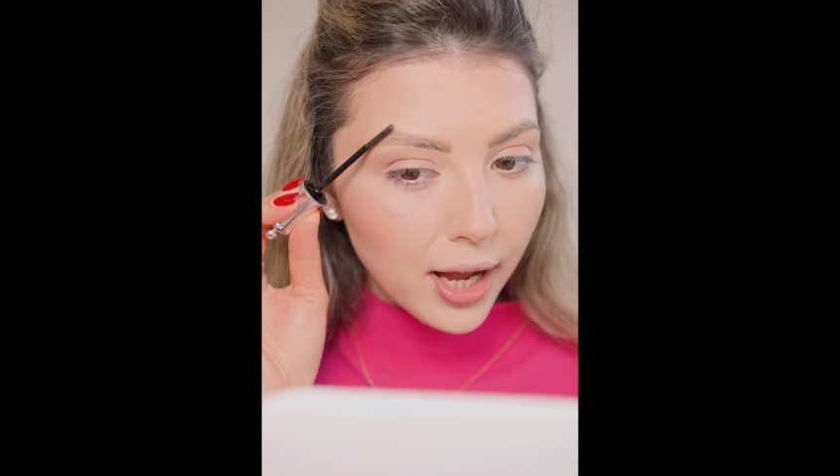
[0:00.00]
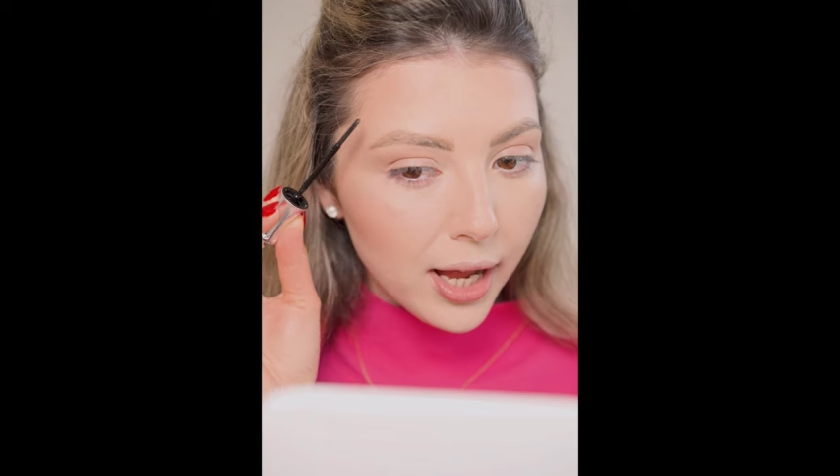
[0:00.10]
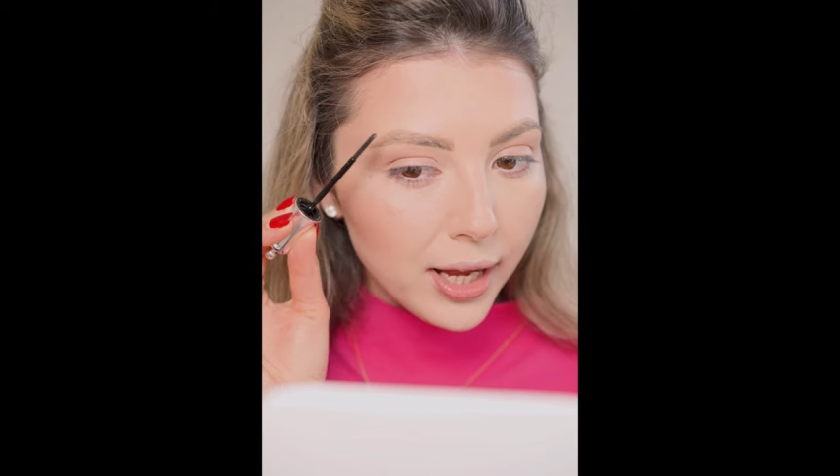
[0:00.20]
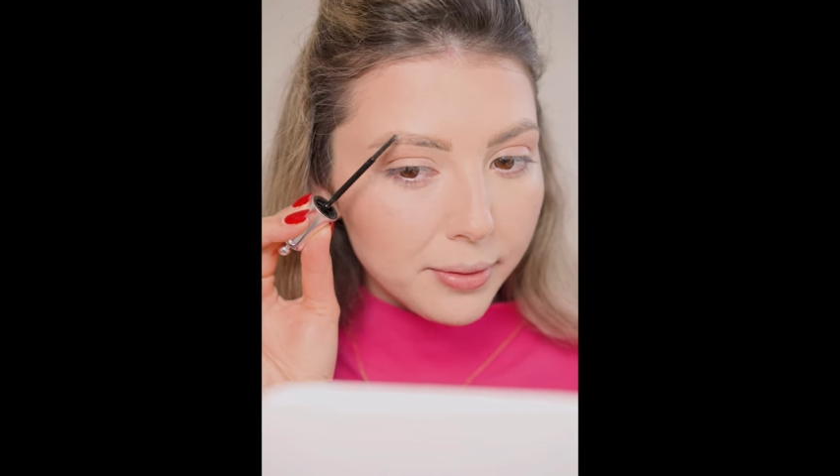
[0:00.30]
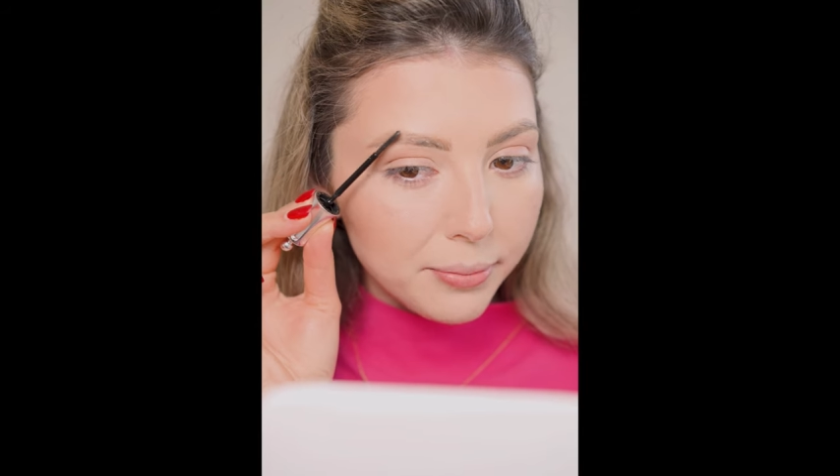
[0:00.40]

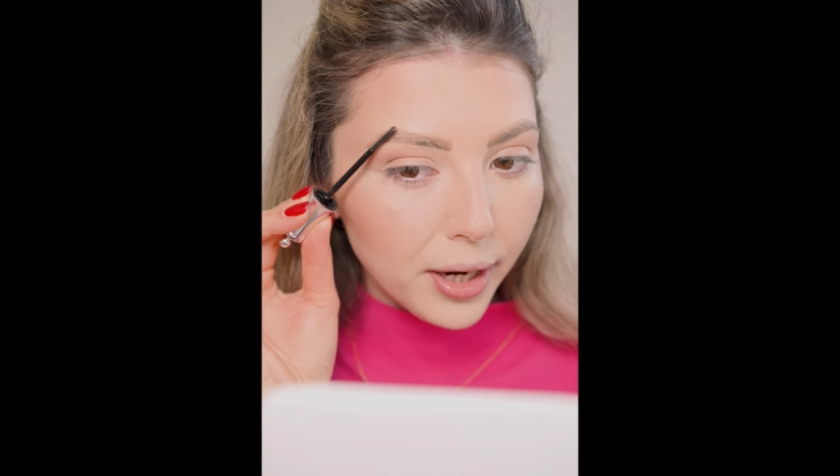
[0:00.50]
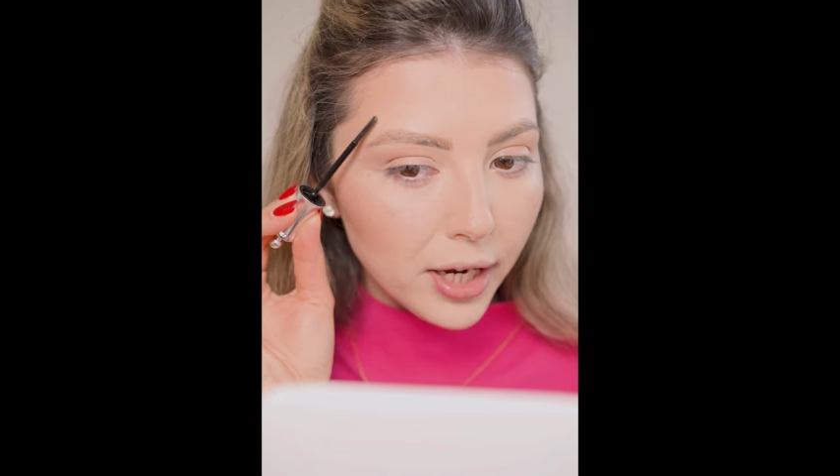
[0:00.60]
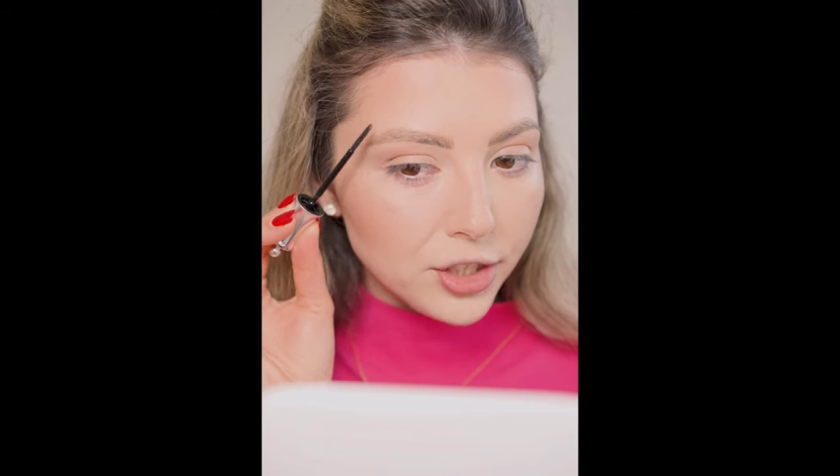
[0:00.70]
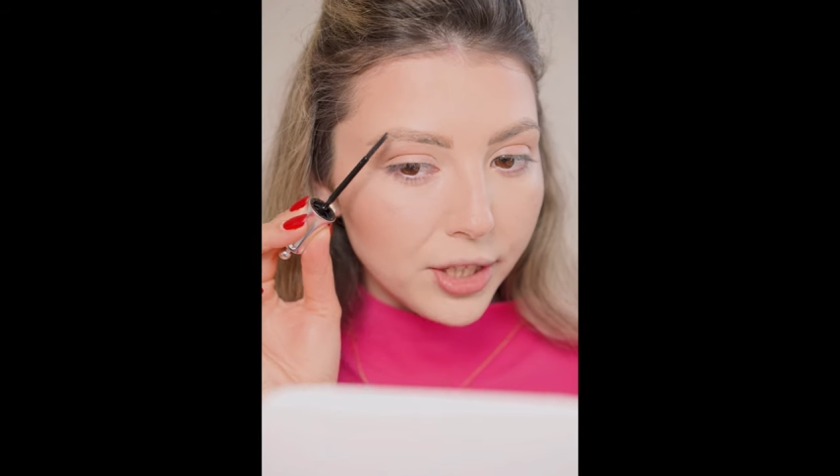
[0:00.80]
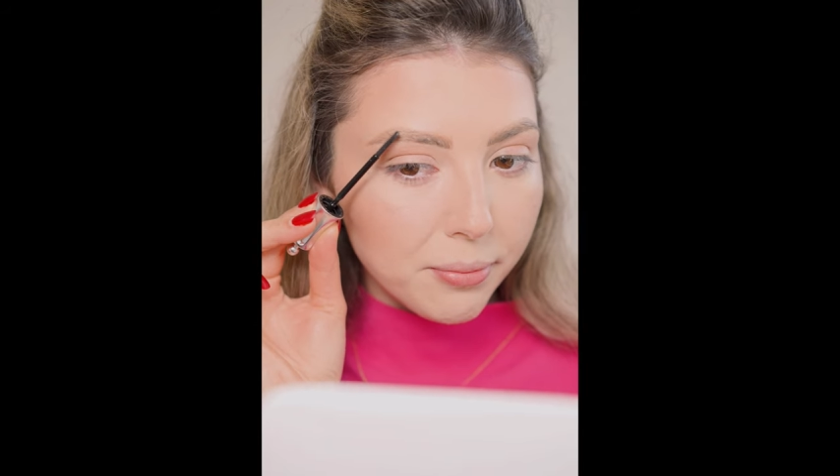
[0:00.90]
I
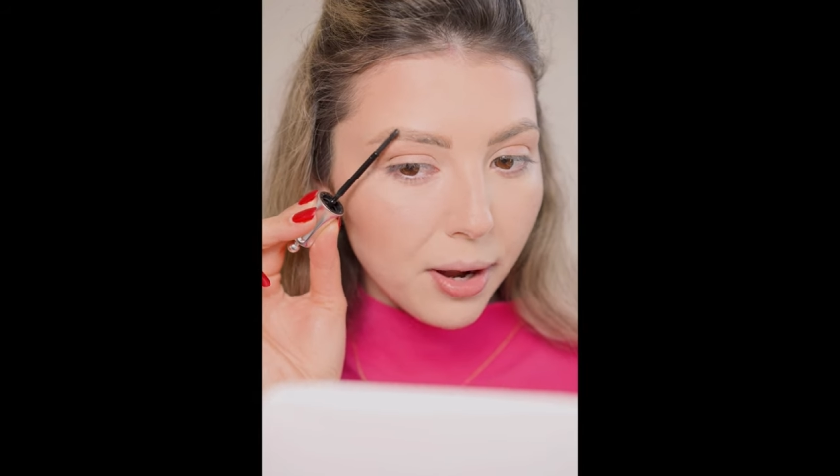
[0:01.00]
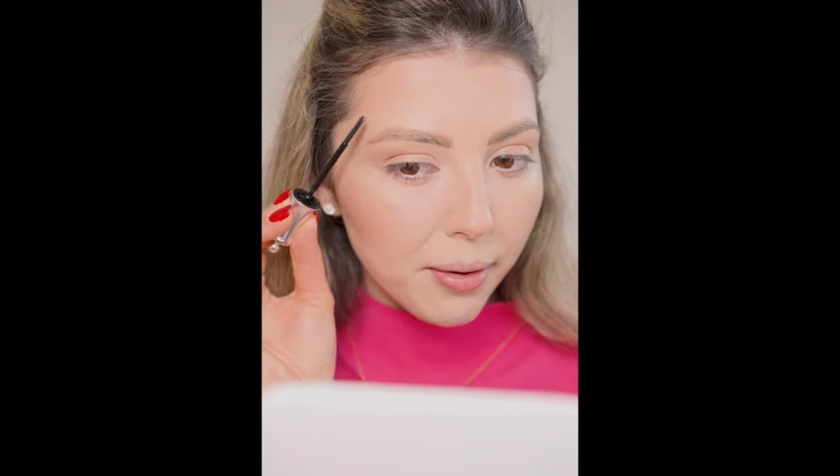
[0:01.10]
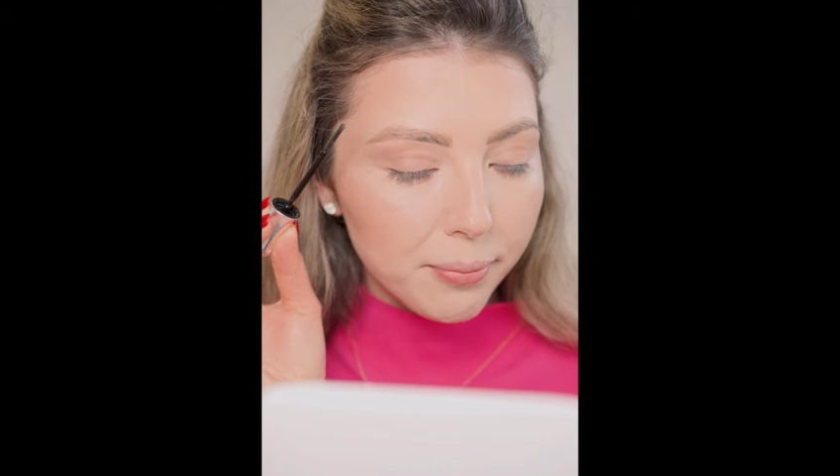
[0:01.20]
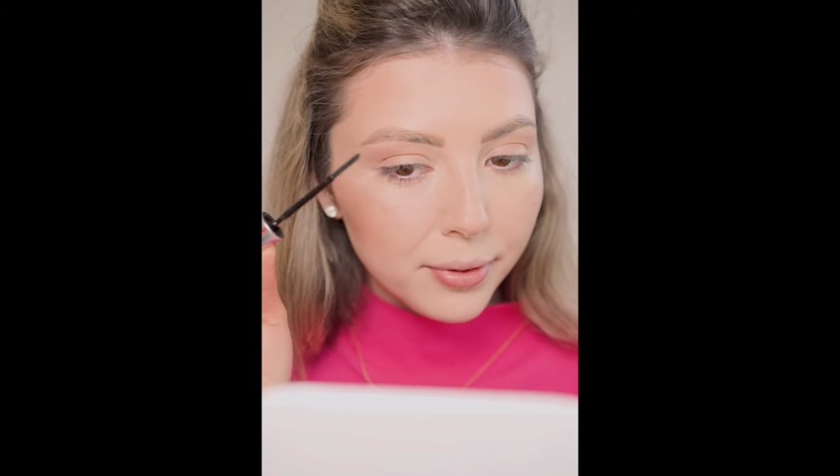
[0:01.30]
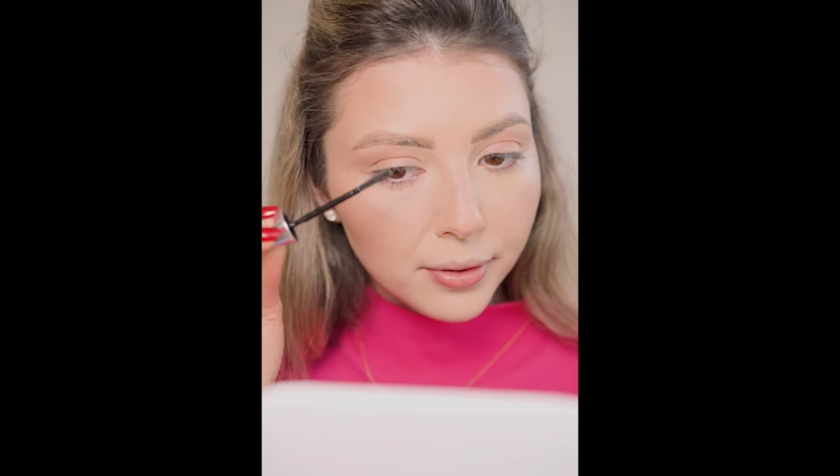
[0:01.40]
brush them
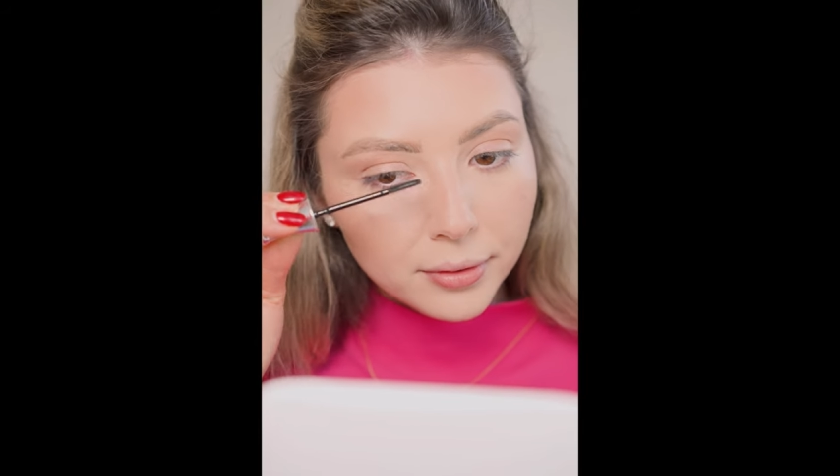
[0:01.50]
up.